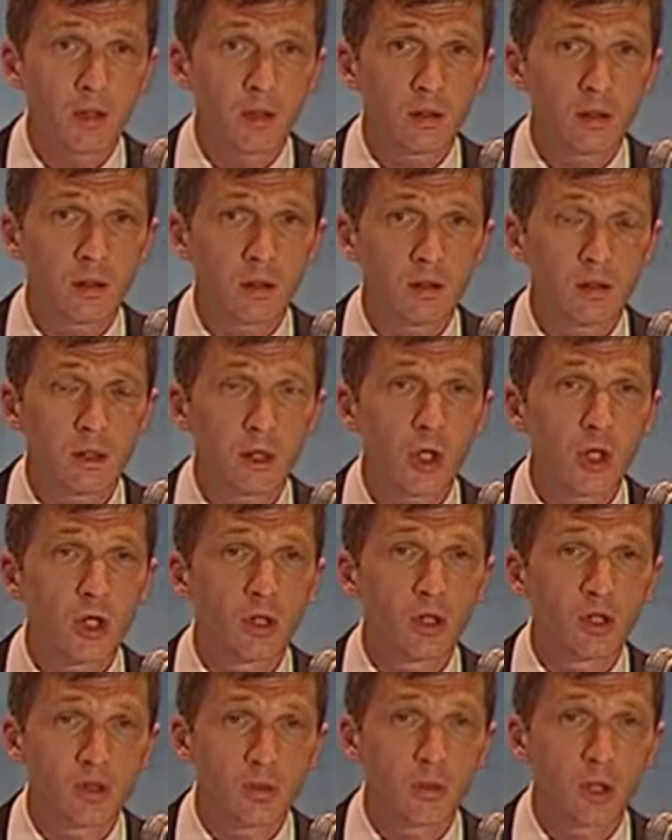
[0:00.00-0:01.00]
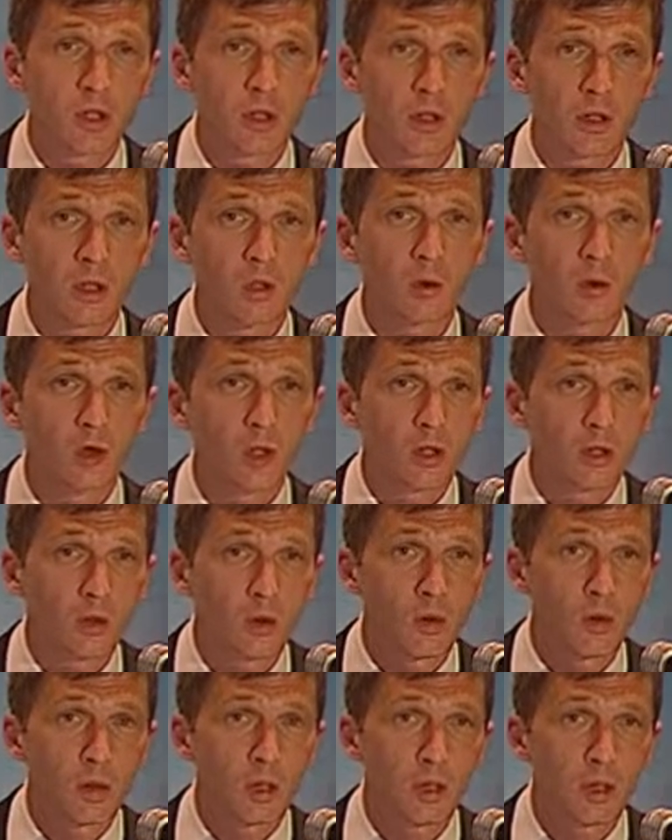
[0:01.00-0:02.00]
and sampling
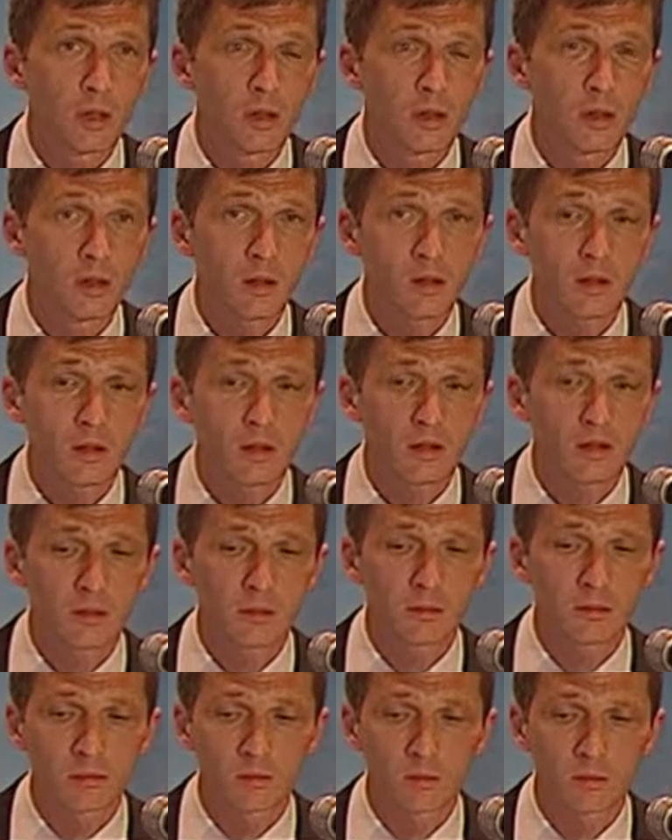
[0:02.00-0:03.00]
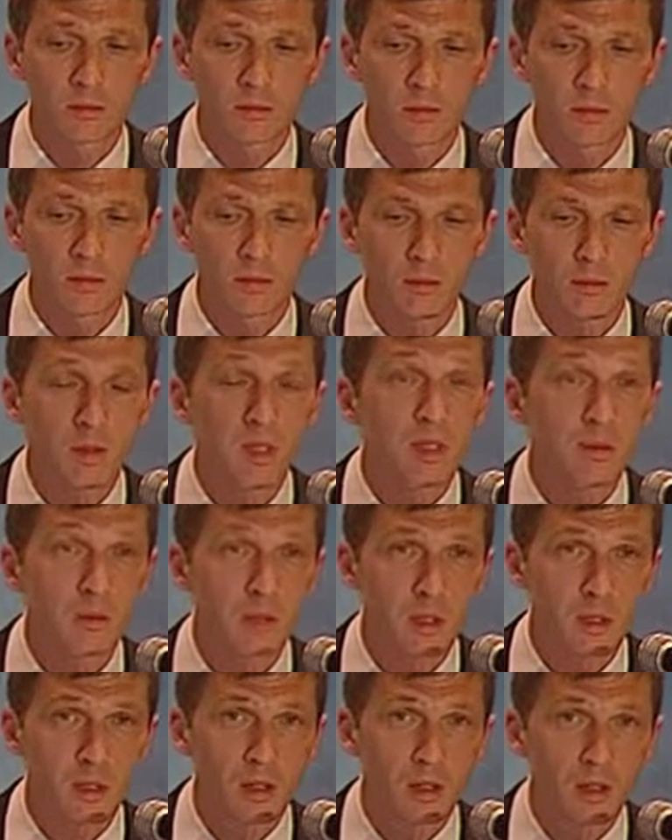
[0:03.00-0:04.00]
doesn't make any sense because it's too
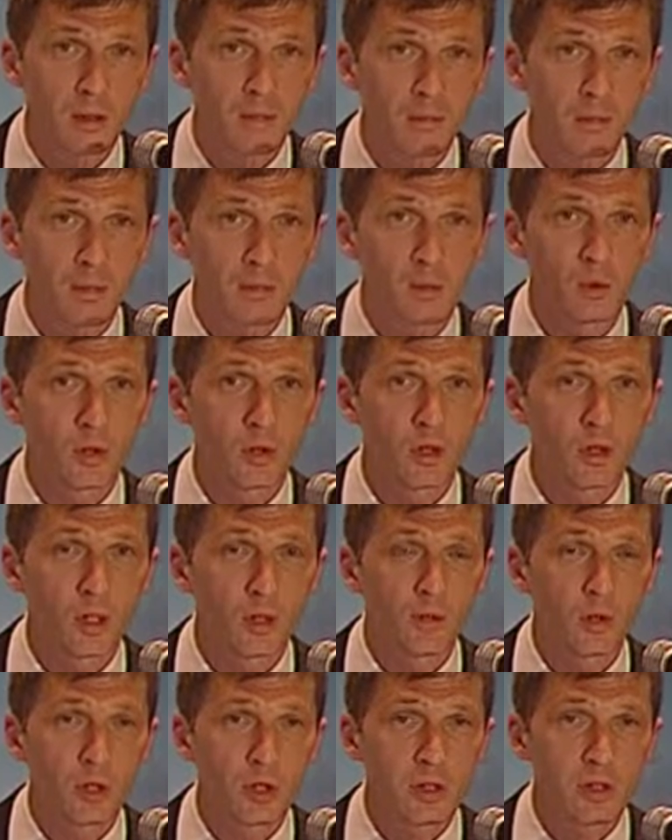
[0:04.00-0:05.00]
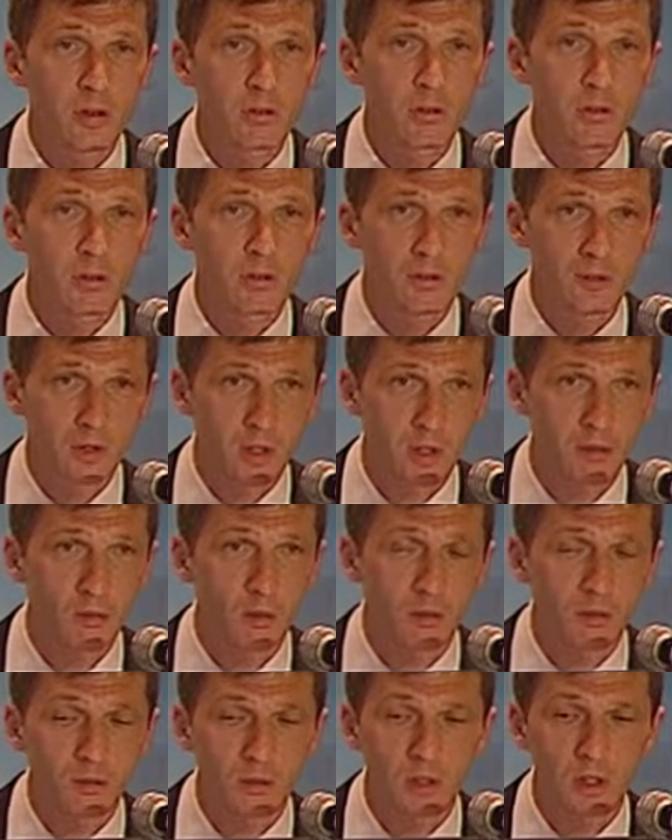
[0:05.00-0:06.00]
expensive and senseless, economically
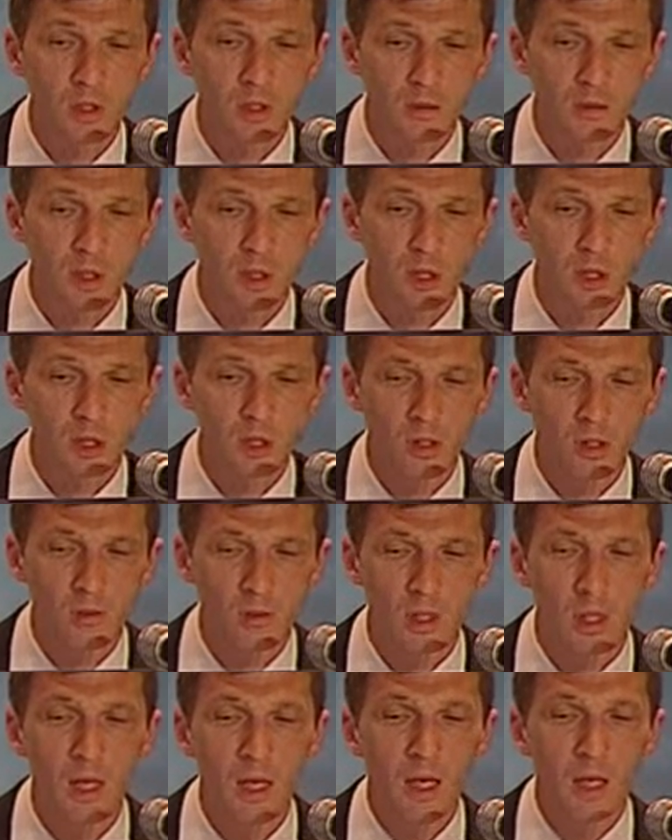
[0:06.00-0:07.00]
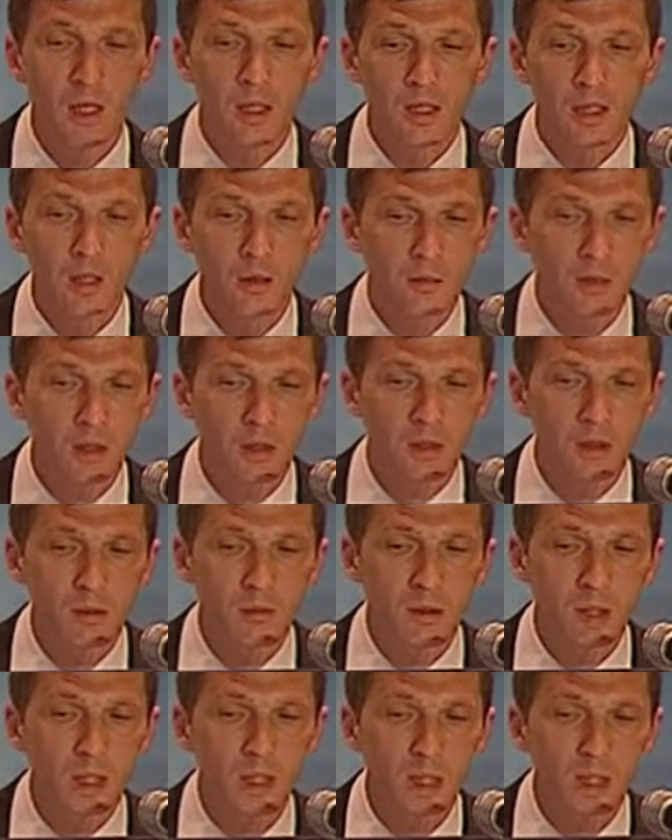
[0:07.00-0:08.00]
speaking. And
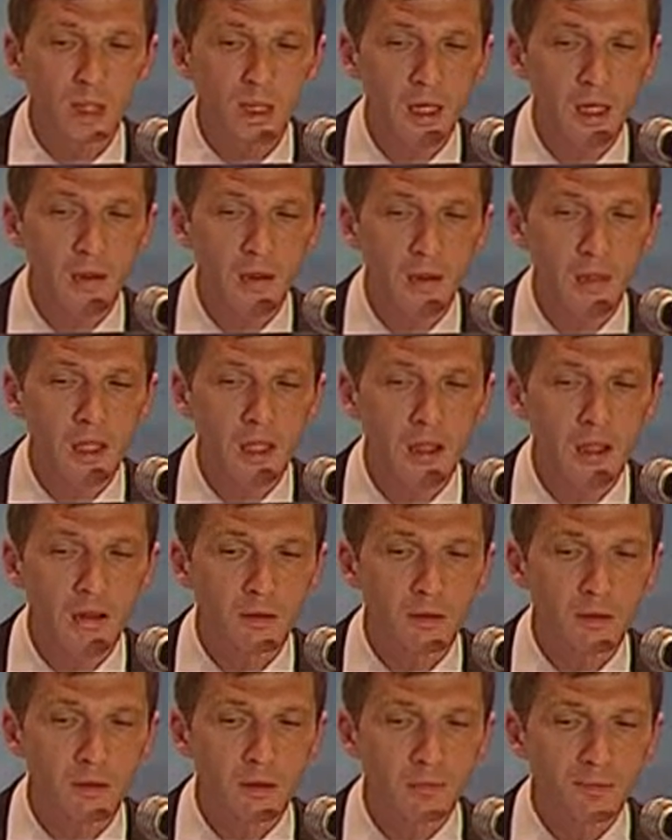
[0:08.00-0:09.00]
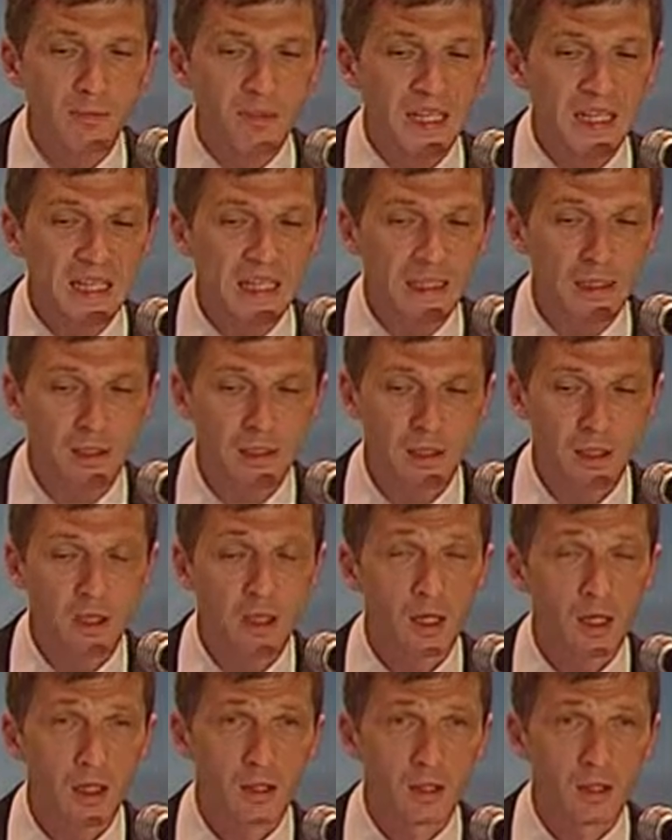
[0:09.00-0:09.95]
there we suggest,